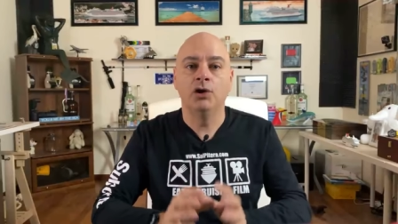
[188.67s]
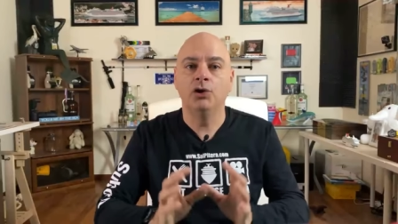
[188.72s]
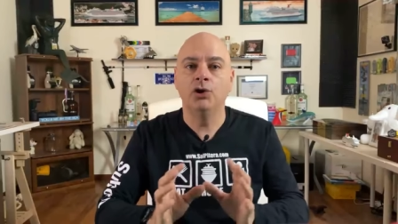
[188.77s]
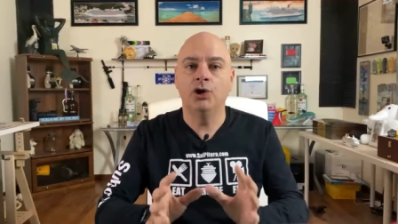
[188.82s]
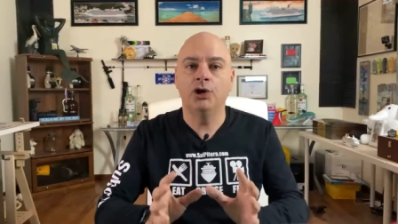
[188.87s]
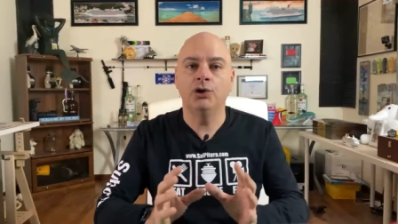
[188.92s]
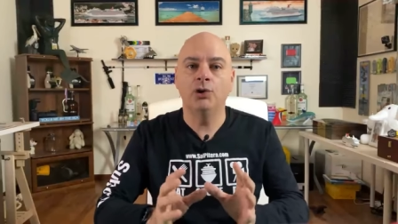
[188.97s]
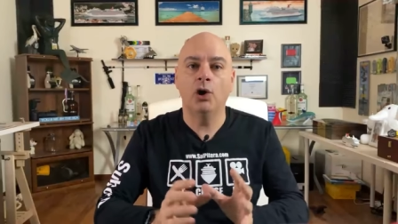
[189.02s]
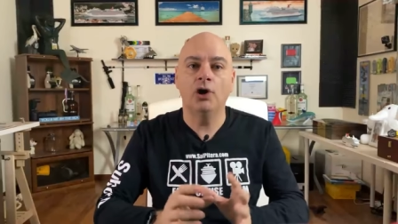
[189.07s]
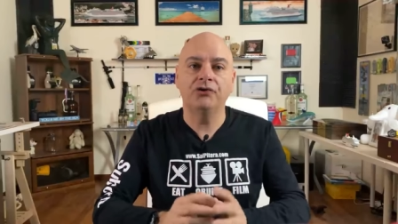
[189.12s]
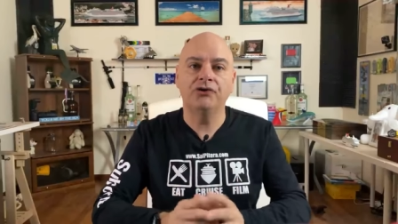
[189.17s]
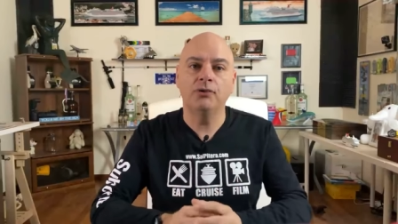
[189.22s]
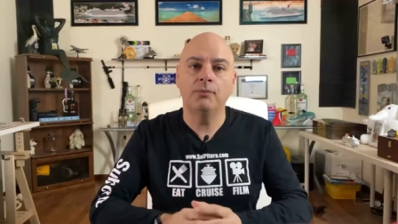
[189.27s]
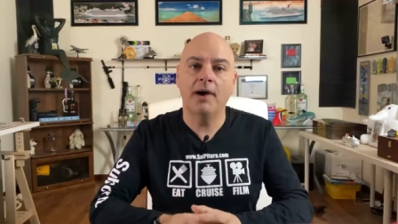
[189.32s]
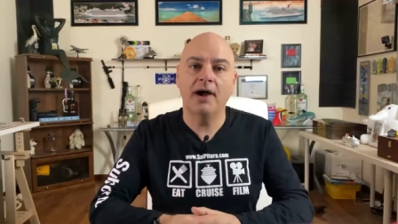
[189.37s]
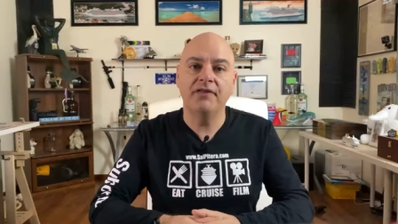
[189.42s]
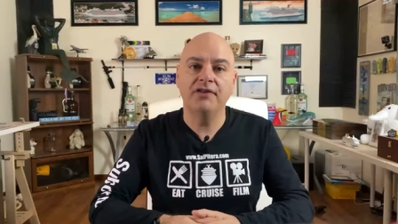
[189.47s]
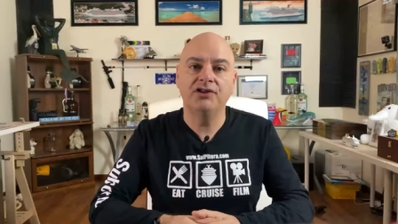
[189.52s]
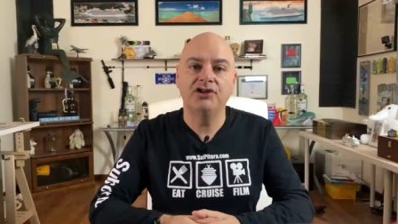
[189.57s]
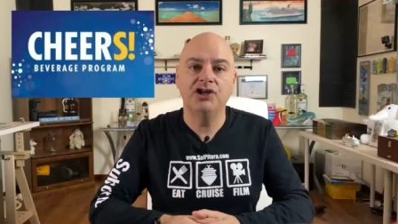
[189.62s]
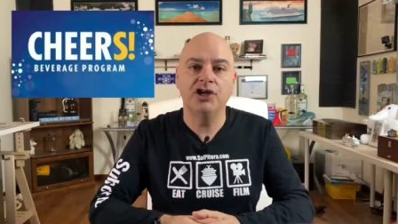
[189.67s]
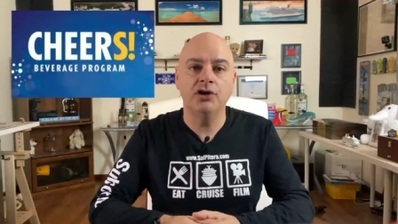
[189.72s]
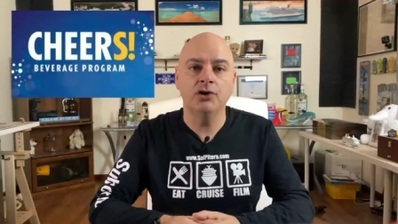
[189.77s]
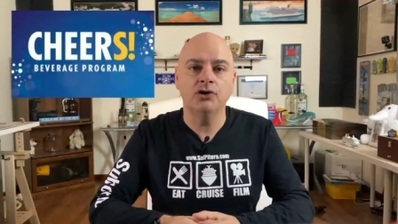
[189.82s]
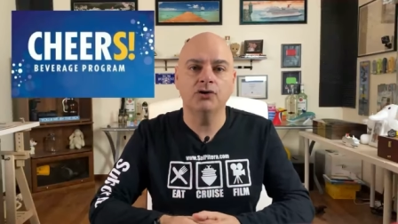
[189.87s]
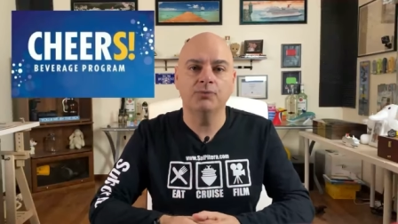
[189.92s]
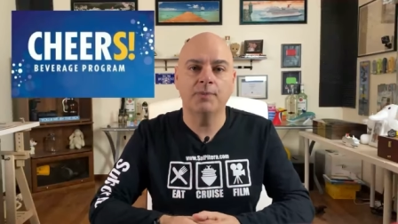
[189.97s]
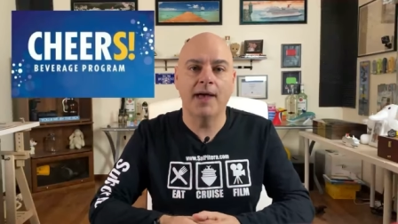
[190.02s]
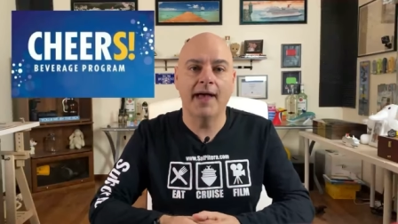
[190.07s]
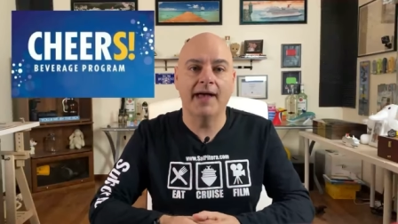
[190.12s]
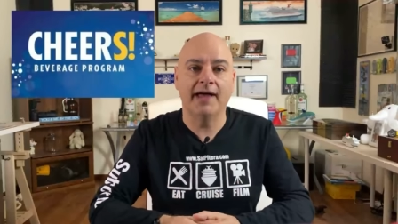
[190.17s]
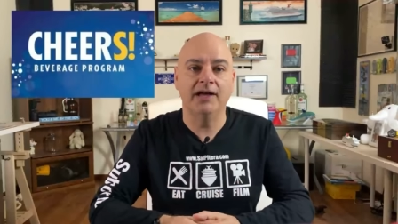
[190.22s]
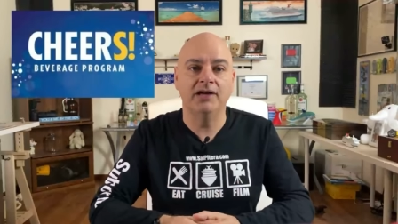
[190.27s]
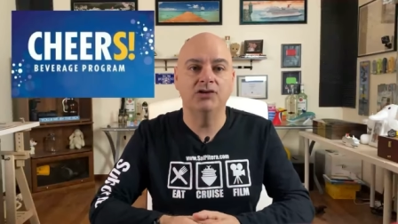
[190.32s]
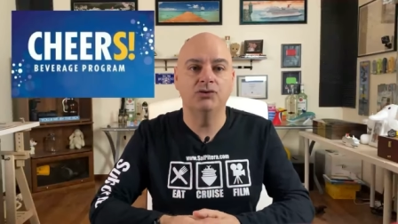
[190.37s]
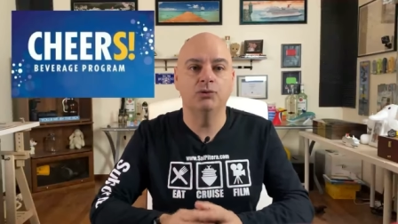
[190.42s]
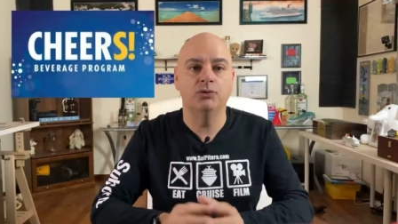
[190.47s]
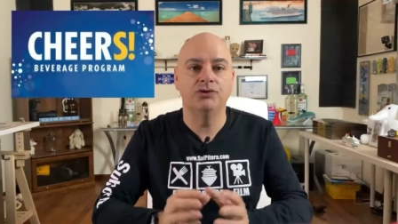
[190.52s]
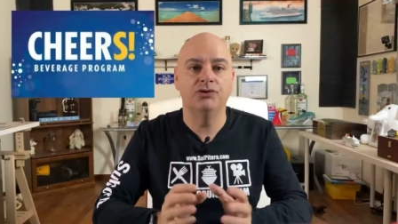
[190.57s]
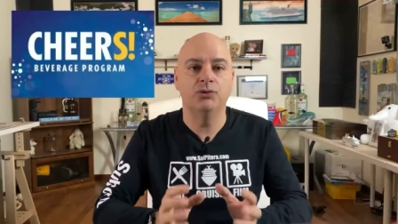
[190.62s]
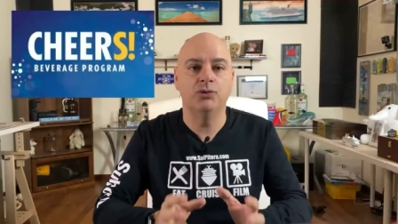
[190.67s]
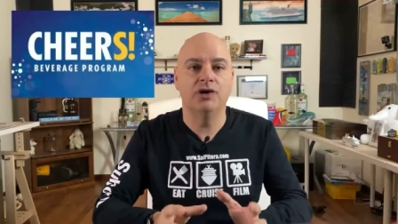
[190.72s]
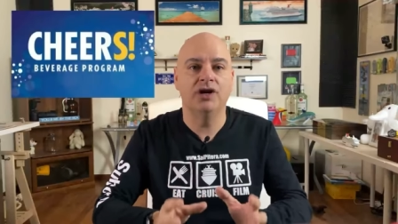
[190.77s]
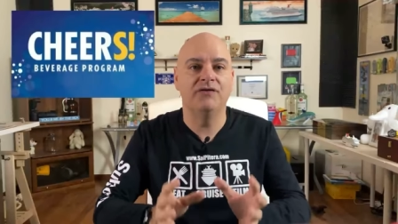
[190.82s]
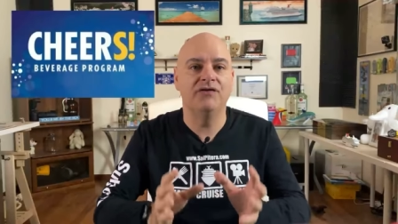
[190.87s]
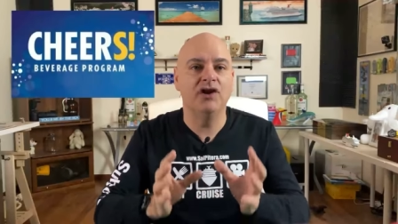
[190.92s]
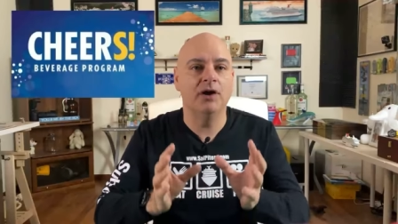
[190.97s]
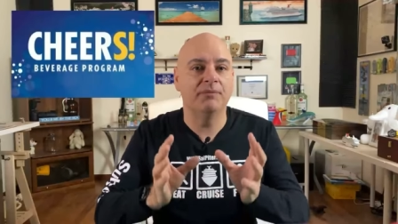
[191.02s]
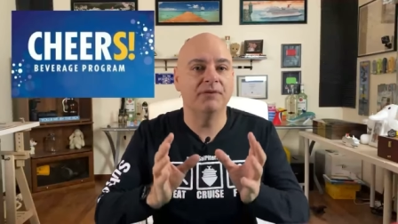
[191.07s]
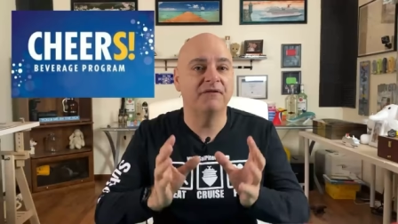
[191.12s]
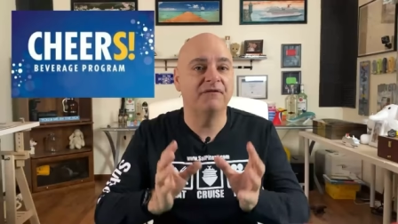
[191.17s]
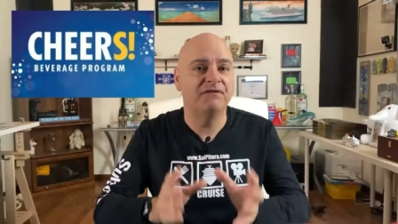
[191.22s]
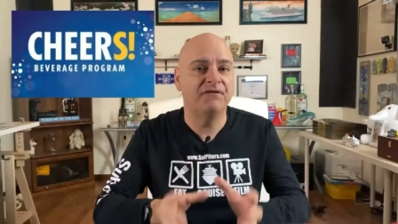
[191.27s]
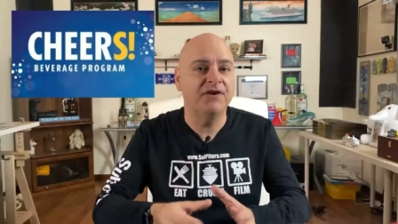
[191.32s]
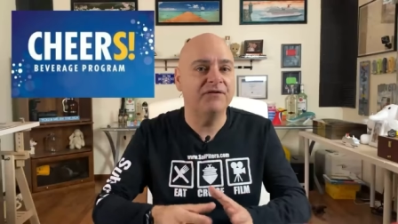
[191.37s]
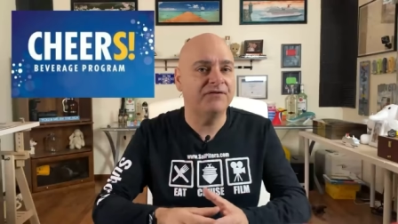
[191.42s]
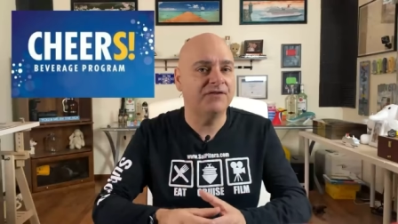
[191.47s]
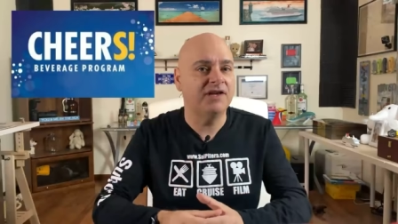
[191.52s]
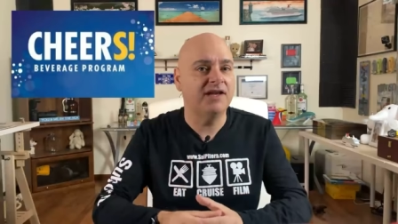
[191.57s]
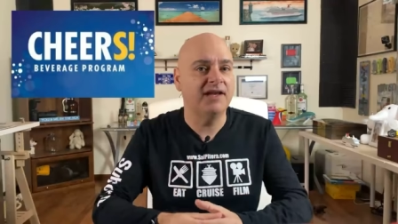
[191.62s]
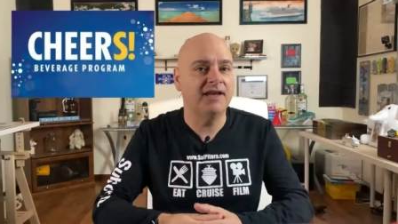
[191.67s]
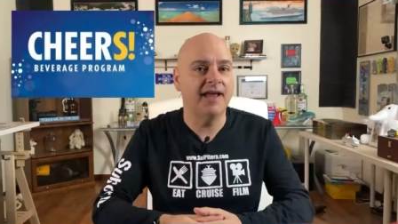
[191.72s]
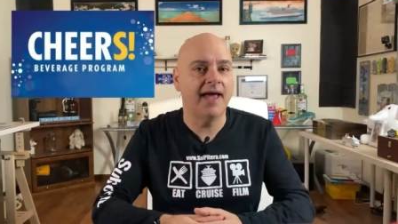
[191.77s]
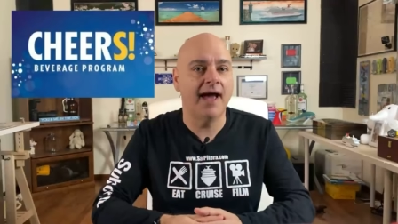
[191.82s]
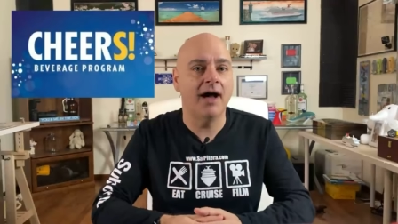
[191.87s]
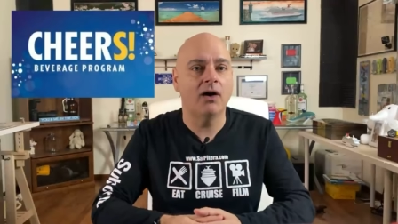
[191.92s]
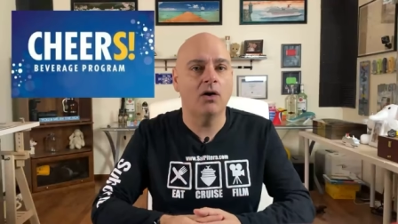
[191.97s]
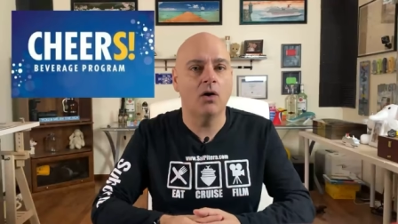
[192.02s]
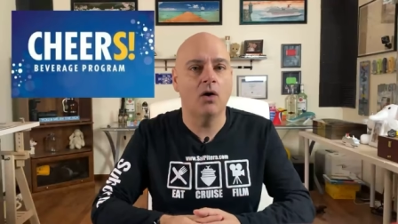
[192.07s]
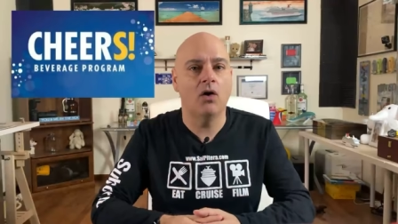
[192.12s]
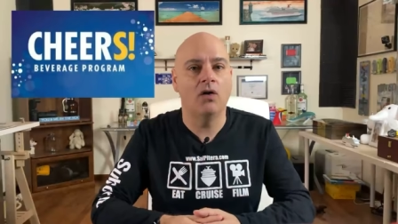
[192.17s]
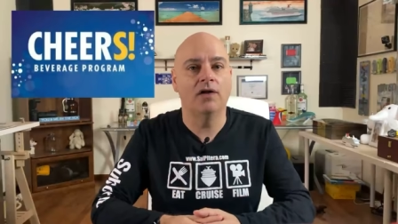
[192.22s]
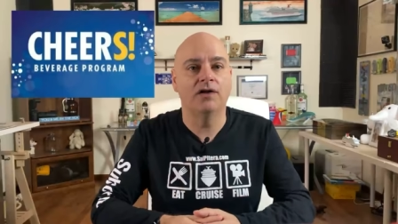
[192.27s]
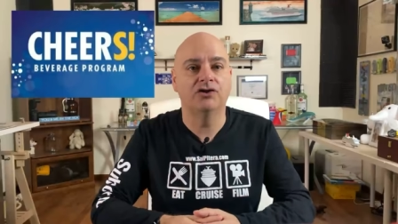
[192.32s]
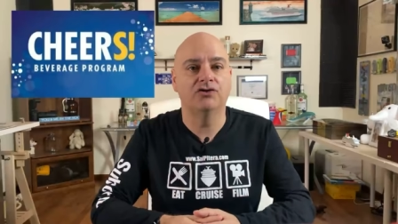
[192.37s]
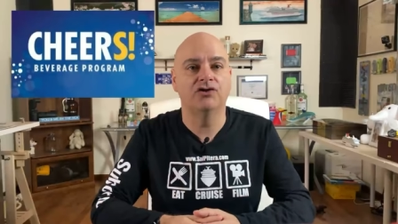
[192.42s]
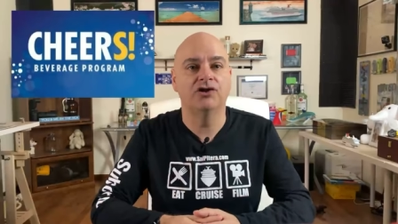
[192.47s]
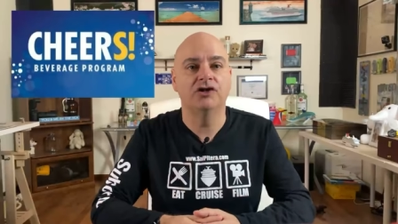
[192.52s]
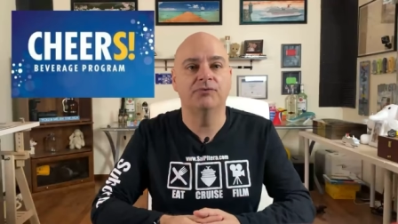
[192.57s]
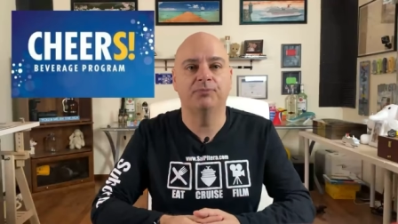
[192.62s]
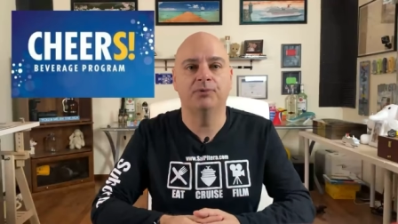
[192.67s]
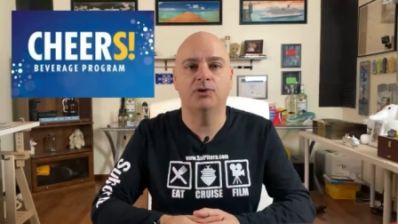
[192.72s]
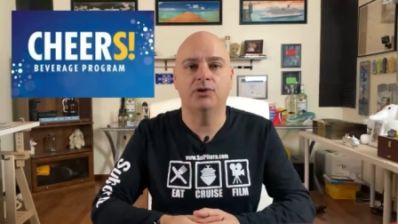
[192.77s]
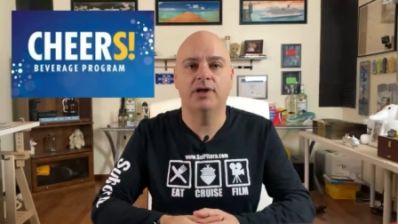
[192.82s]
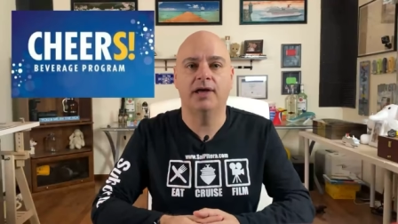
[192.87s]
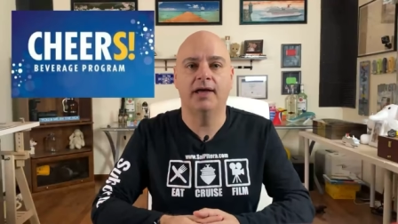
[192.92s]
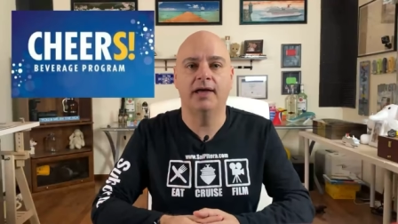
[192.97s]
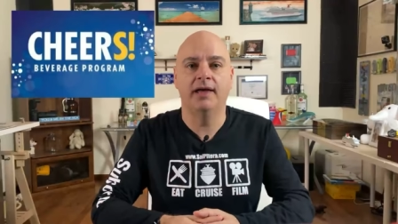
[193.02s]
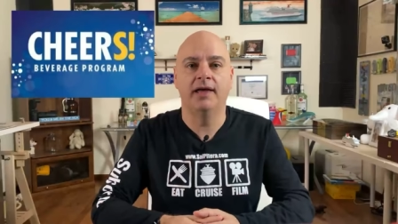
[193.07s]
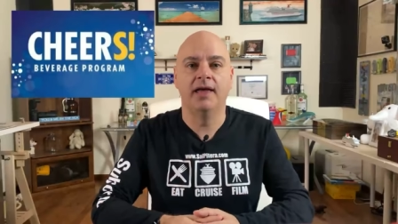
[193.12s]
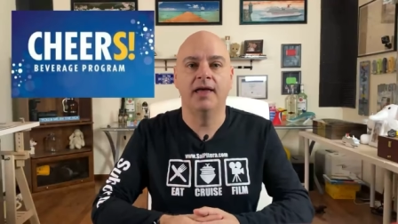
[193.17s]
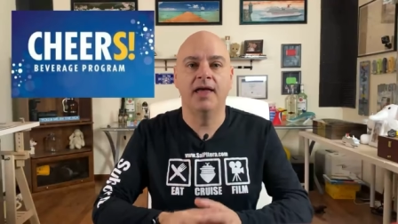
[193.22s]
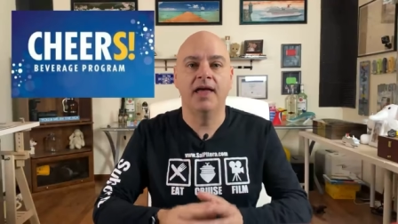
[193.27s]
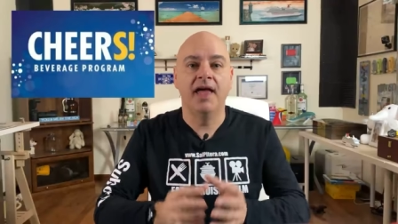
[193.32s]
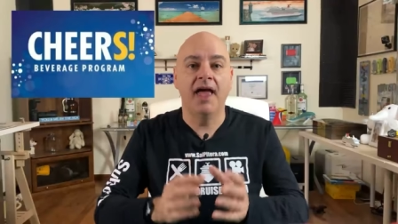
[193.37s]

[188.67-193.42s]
You can also buy the Cheers package, which will give you up to 15 alcoholic drinks per day